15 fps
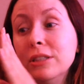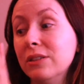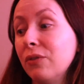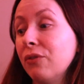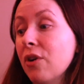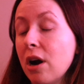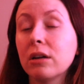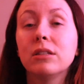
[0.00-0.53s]

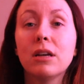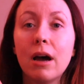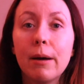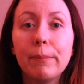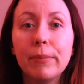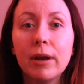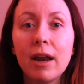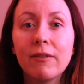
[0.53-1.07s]
fucked
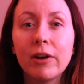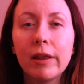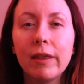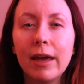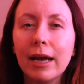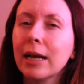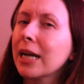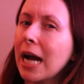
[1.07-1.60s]
up and
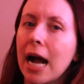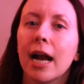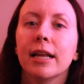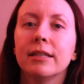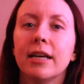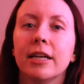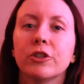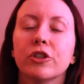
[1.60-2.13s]
everything and kind
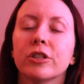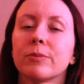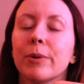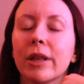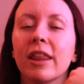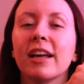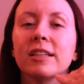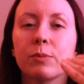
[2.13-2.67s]
of dangerous,
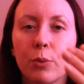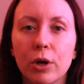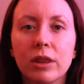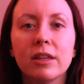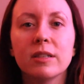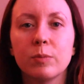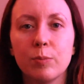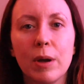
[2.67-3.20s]
but let's
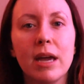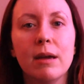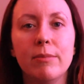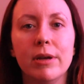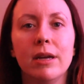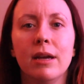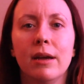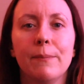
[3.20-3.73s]
put this
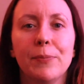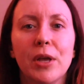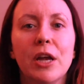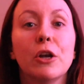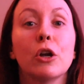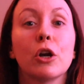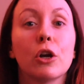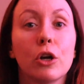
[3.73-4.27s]
baby
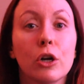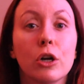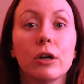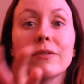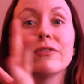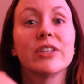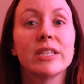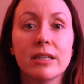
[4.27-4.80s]
in
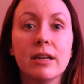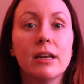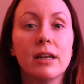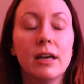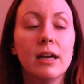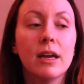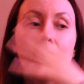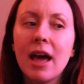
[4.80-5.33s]
her
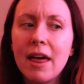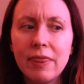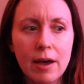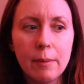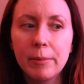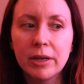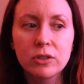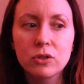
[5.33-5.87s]
vicinity.
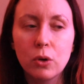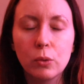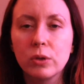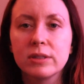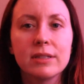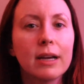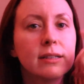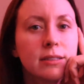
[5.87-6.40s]
That makes
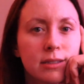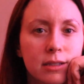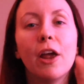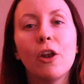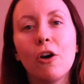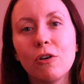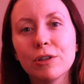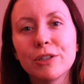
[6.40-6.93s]
total sense.
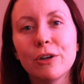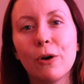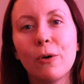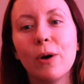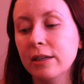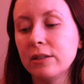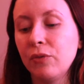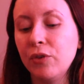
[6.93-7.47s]
And also,
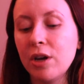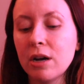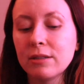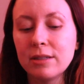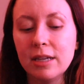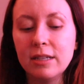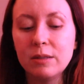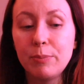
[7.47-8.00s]
this
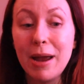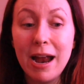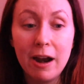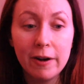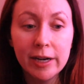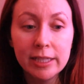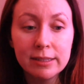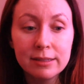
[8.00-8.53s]
fiance's
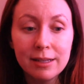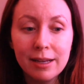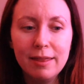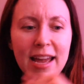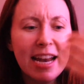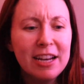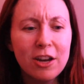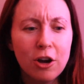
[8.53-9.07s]
parents,
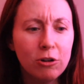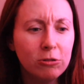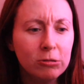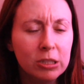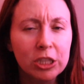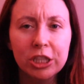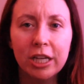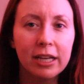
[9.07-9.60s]
they
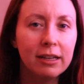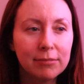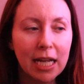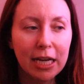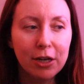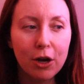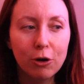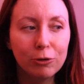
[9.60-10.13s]
know shit,
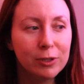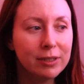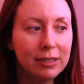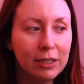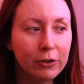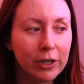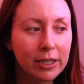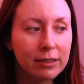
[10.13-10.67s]
they know
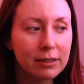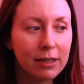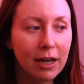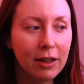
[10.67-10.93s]
secrets,